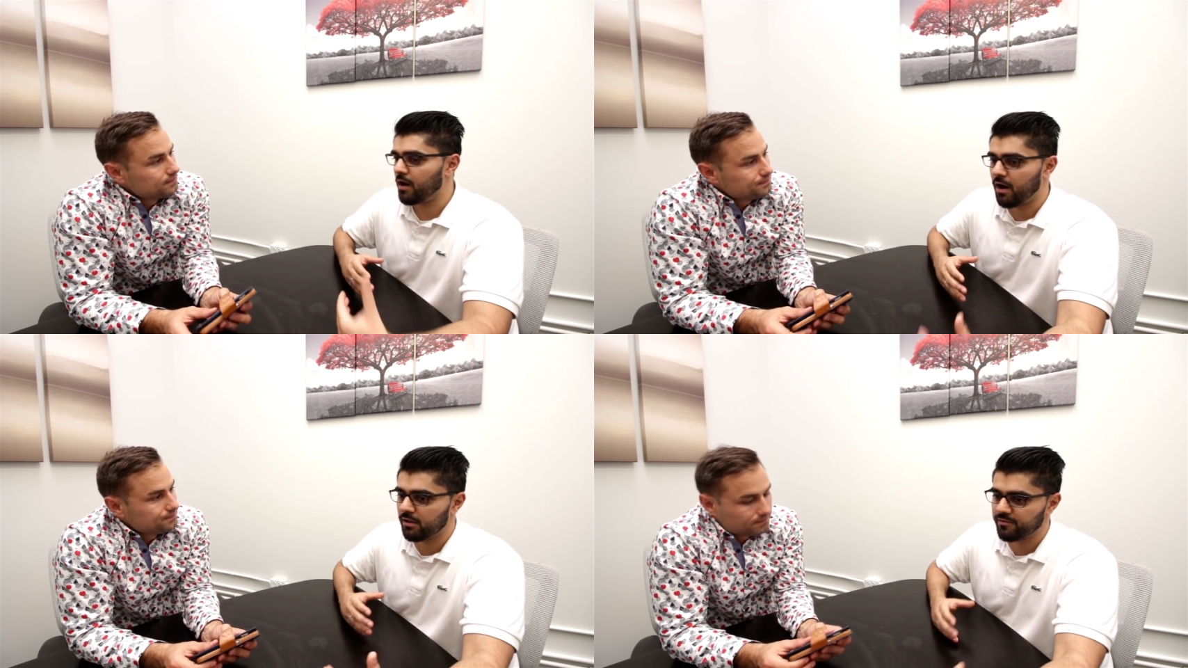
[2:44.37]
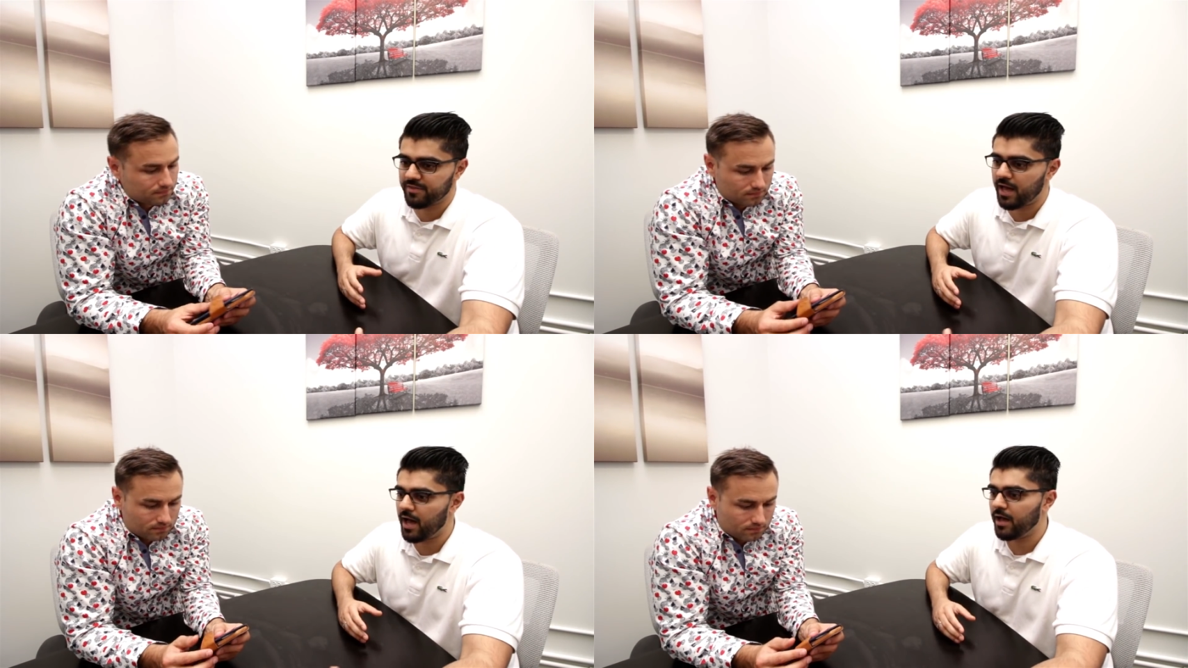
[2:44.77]
Speaker 1: all
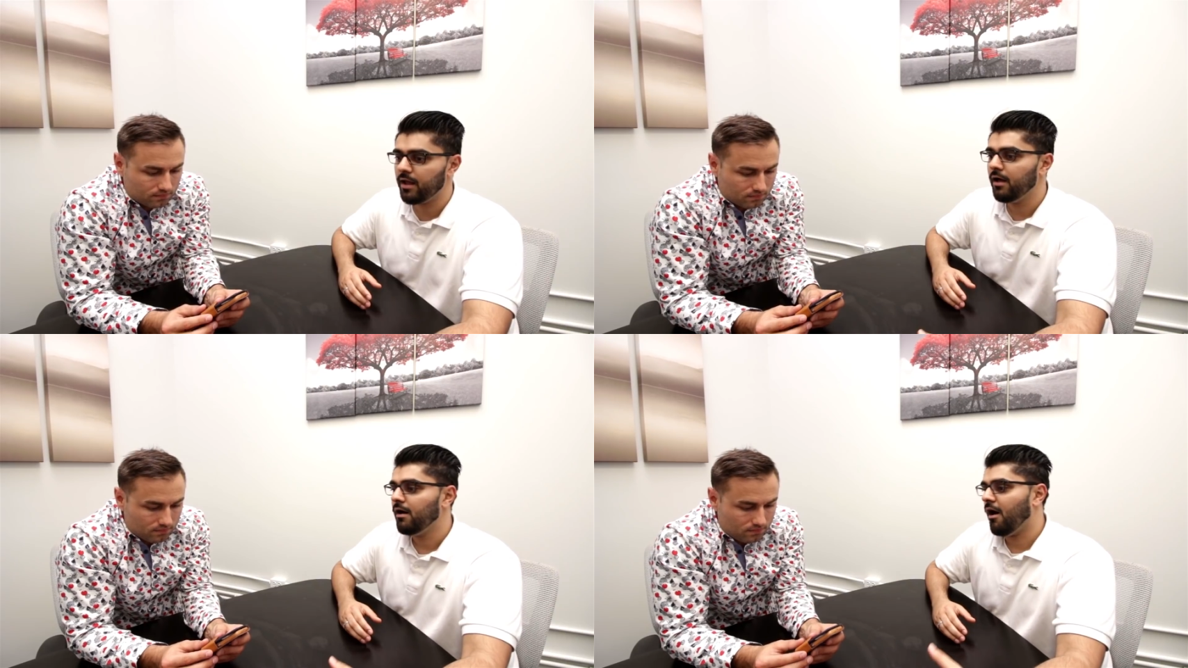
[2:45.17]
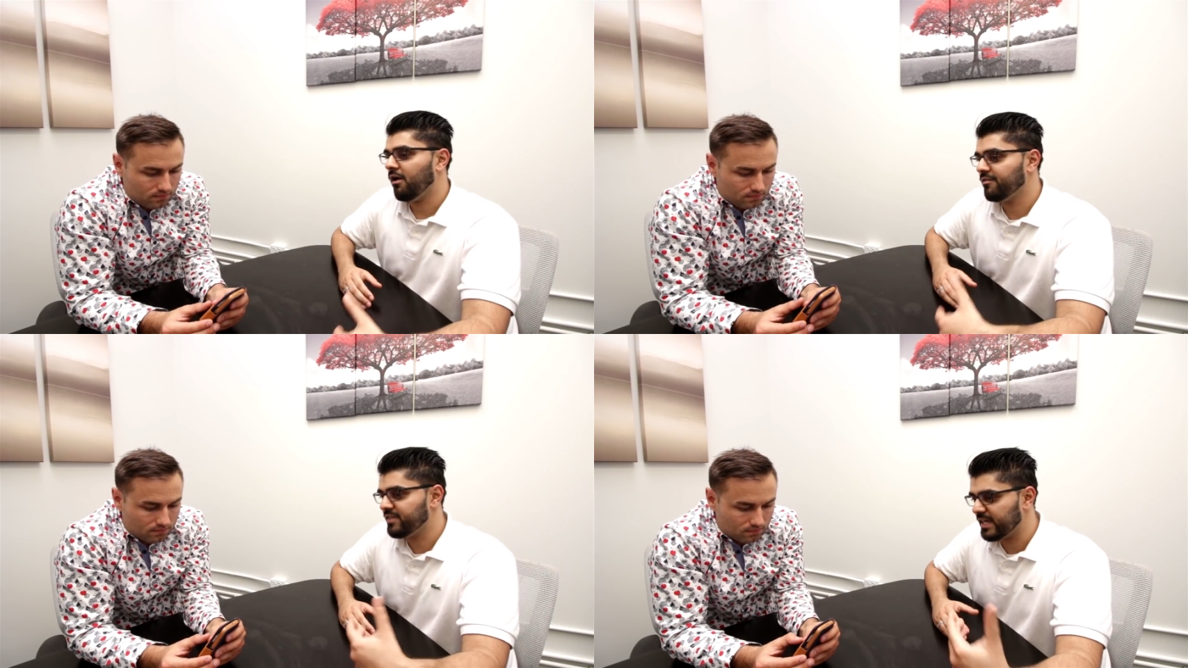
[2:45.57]
of that
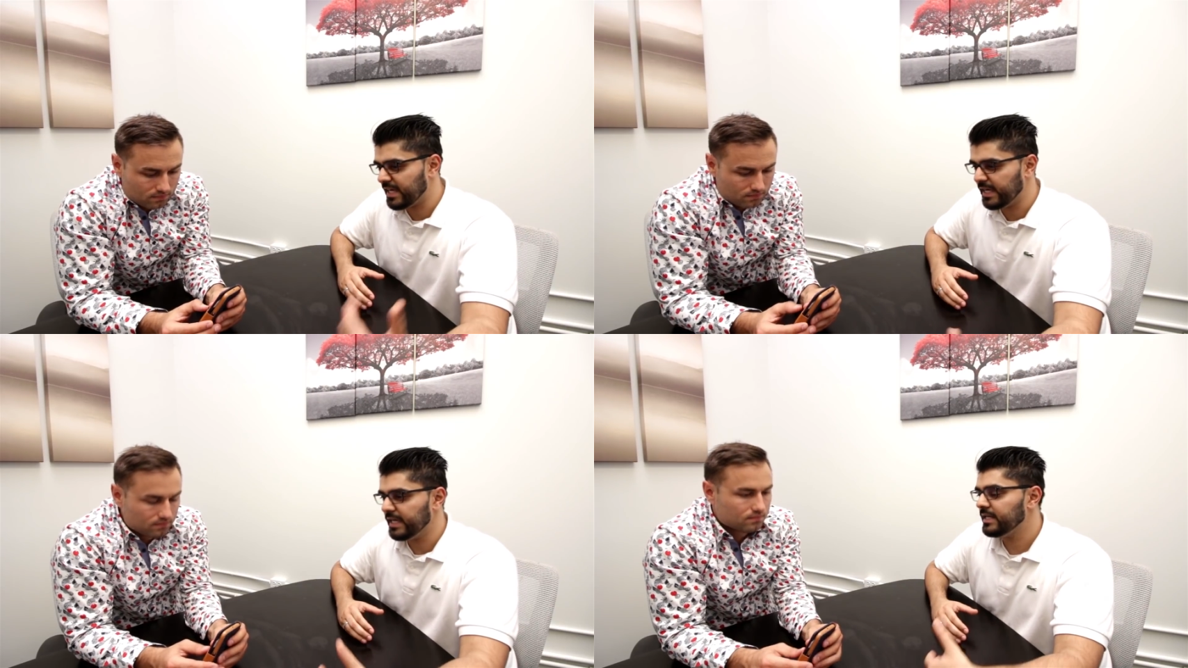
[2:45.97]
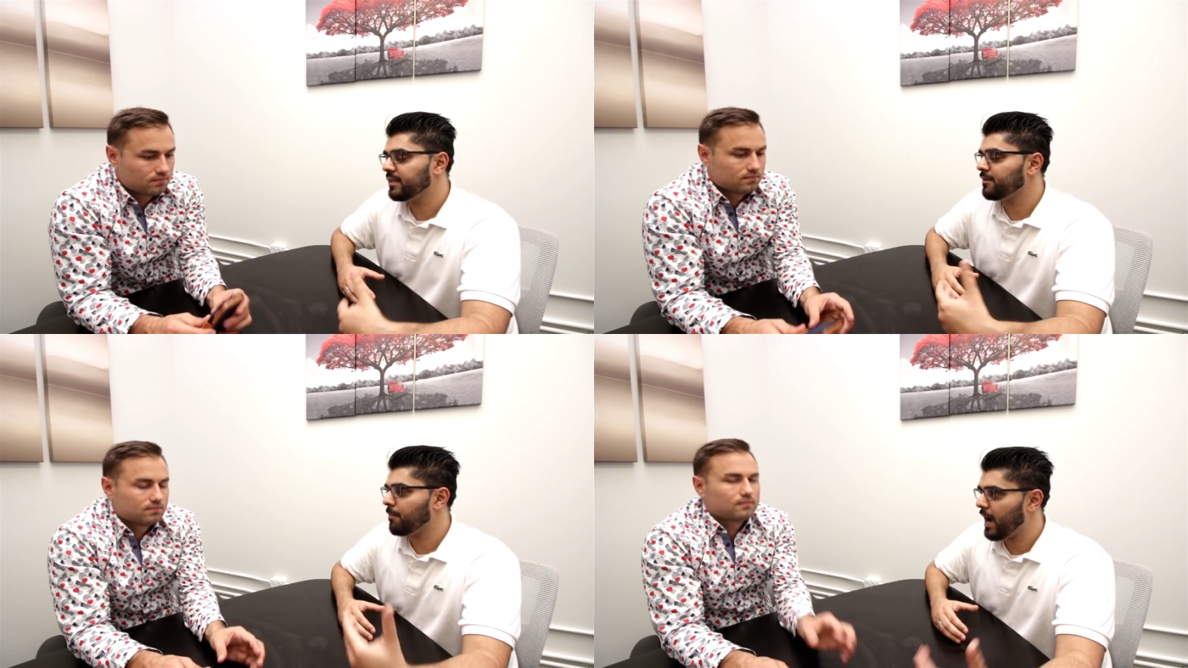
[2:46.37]
all of the heat
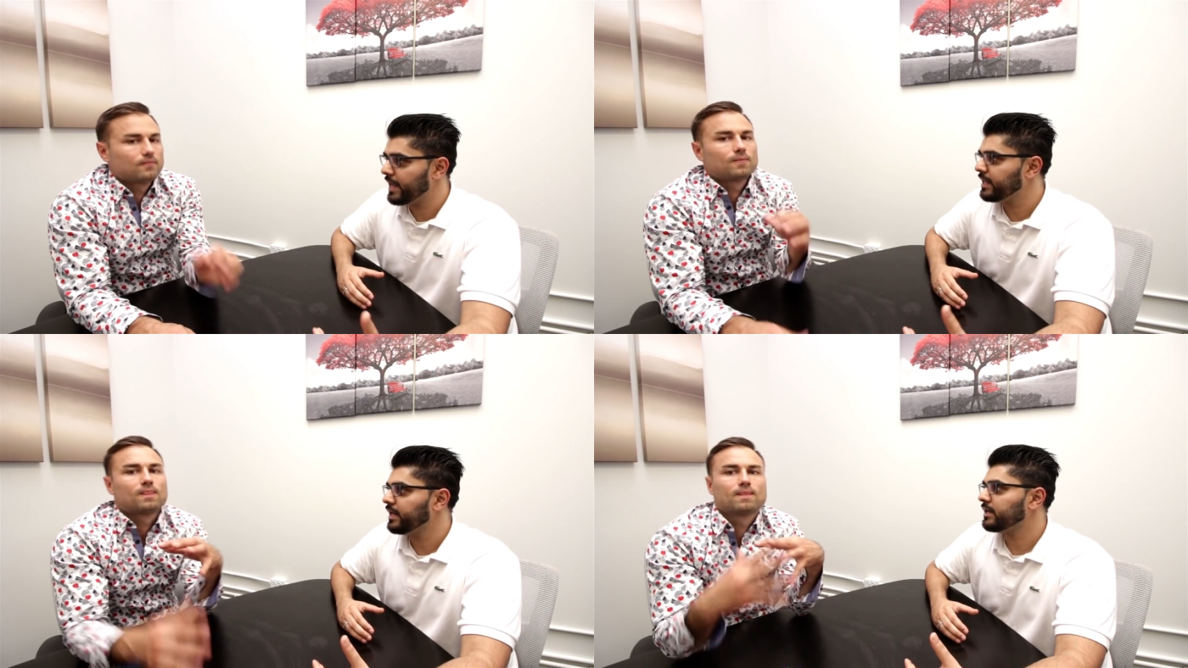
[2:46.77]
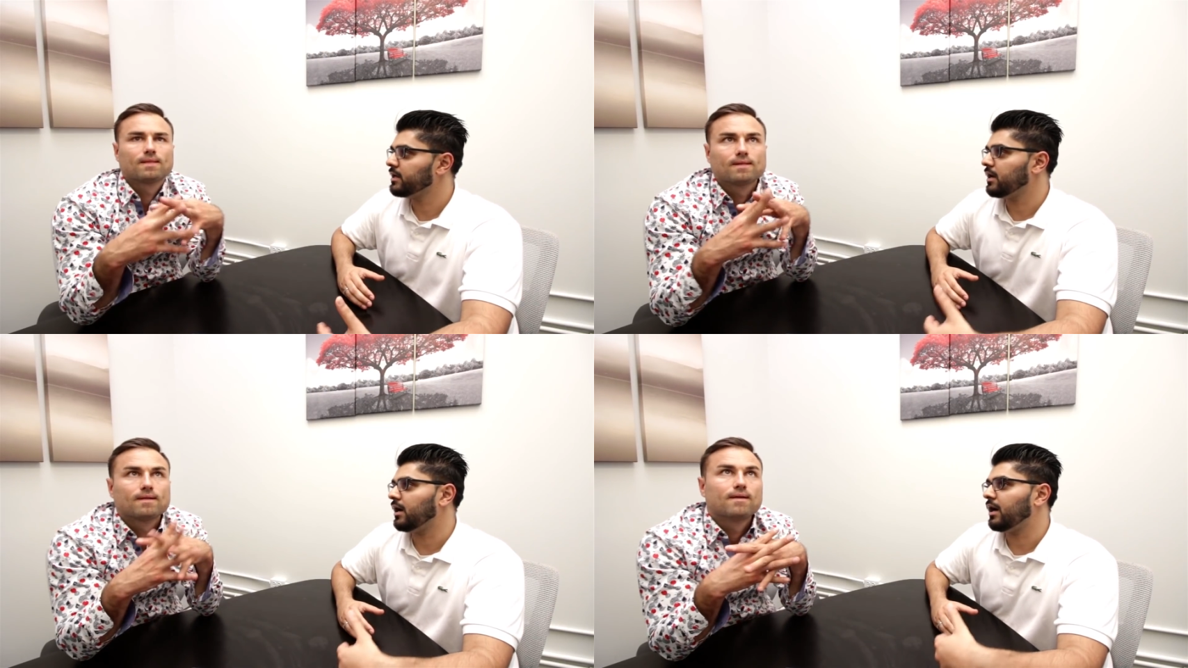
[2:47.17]
and the
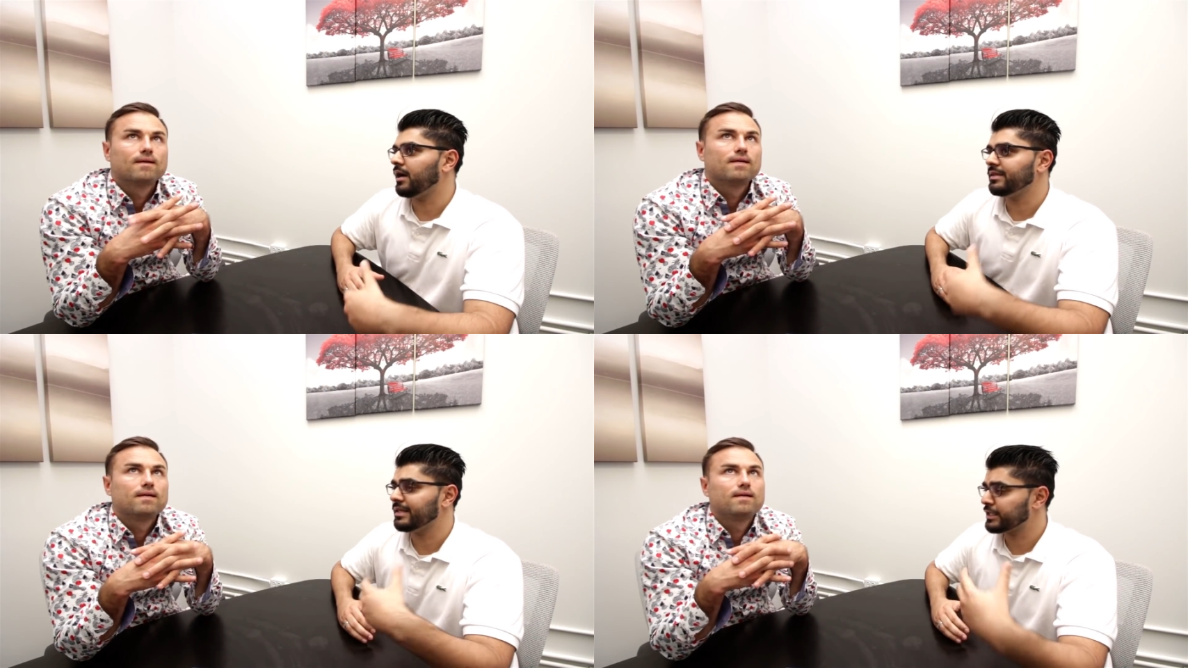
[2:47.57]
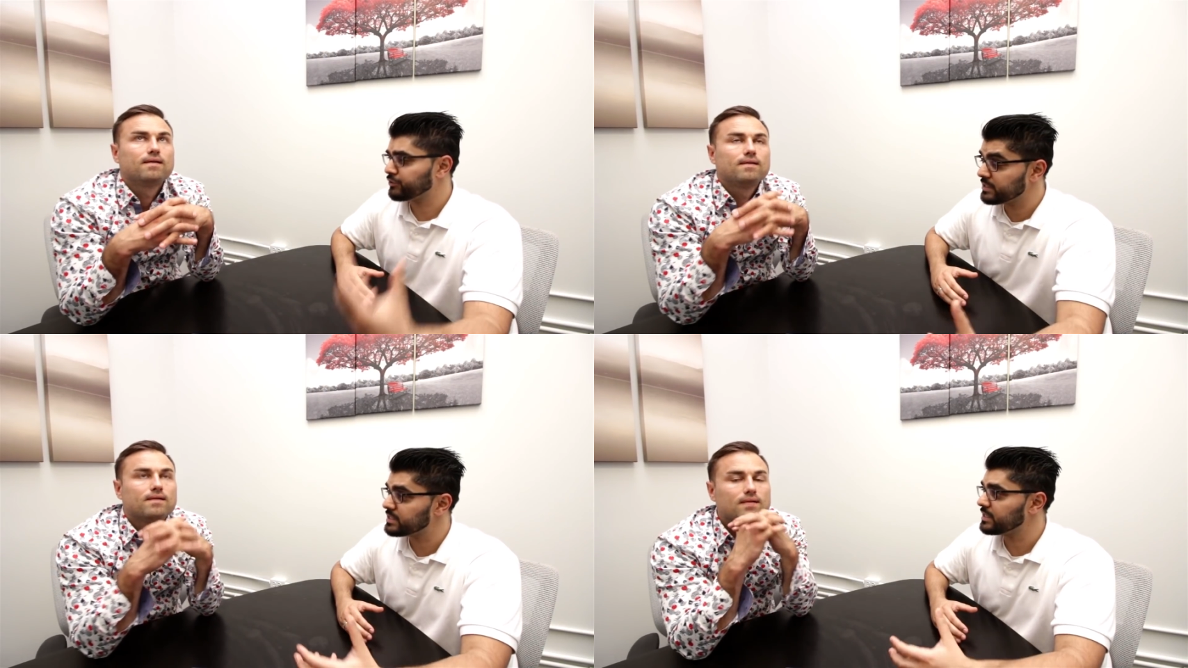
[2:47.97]
mining uh, and the
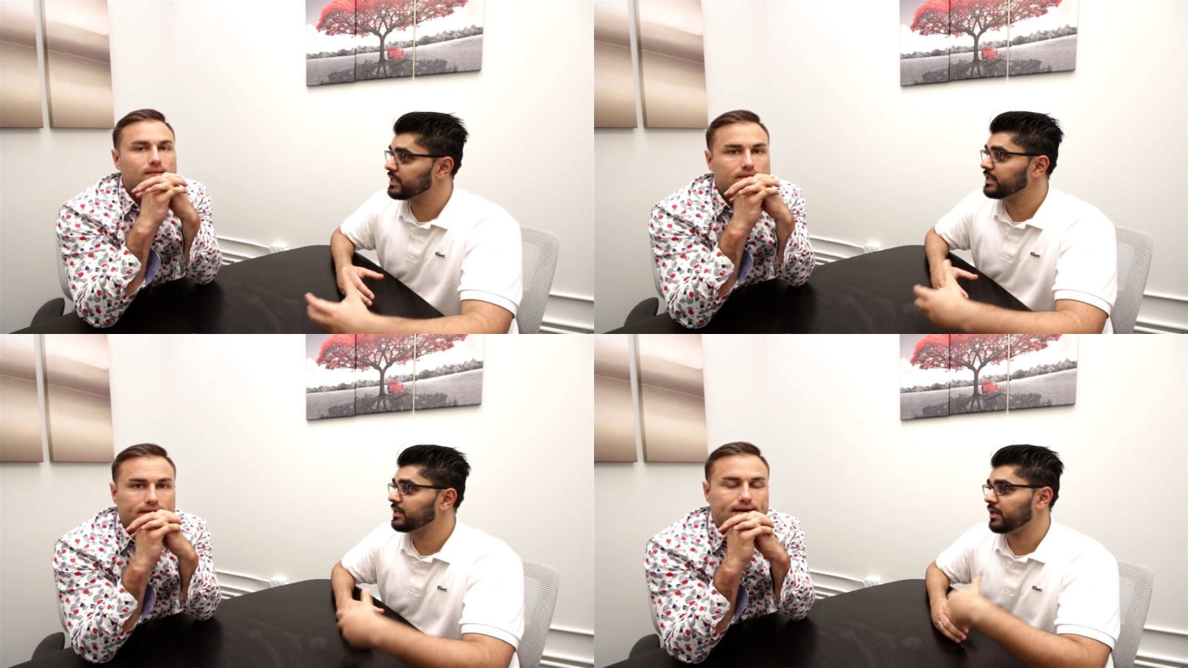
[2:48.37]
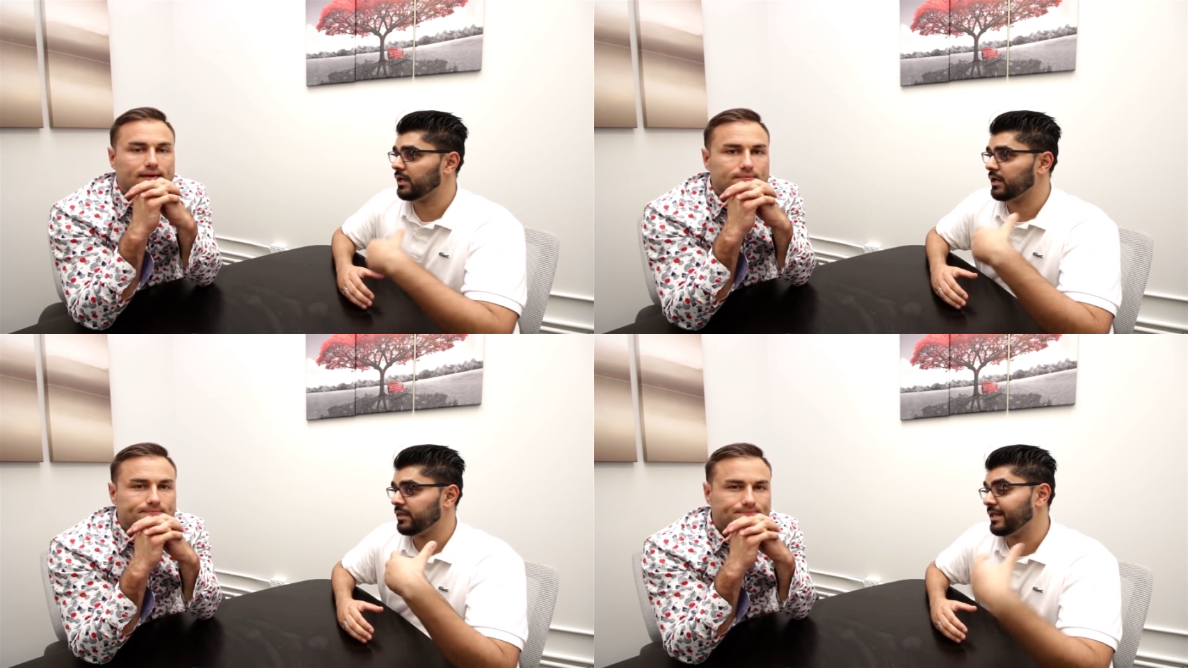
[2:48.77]
electricity yeah.